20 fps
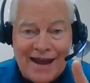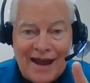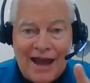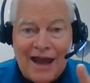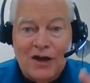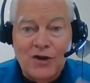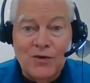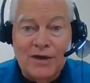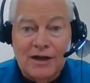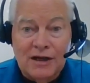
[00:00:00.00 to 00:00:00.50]

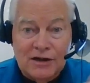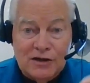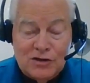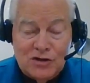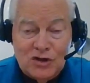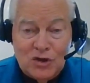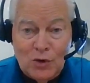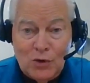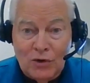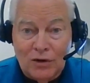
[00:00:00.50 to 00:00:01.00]
and you get
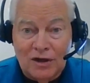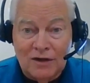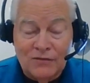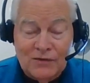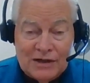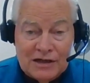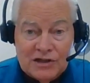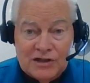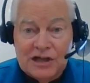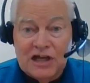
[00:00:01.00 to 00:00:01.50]
as thorough
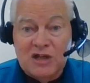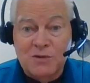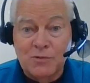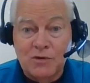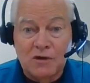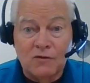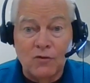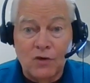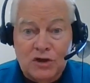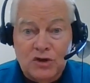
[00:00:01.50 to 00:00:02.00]
of an
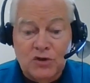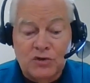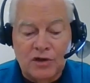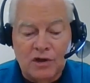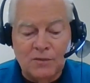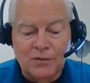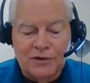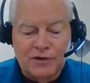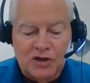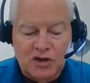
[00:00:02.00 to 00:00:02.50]
assessment of what you
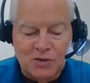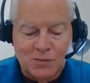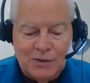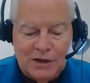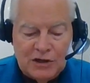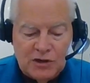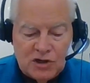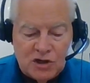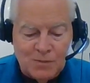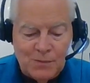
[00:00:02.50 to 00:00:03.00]
did with the
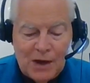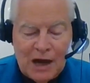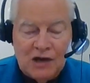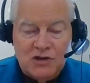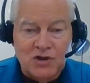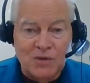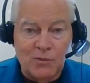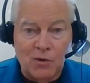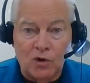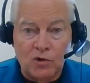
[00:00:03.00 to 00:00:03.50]
speech as
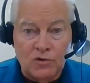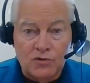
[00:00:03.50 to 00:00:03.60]
possible.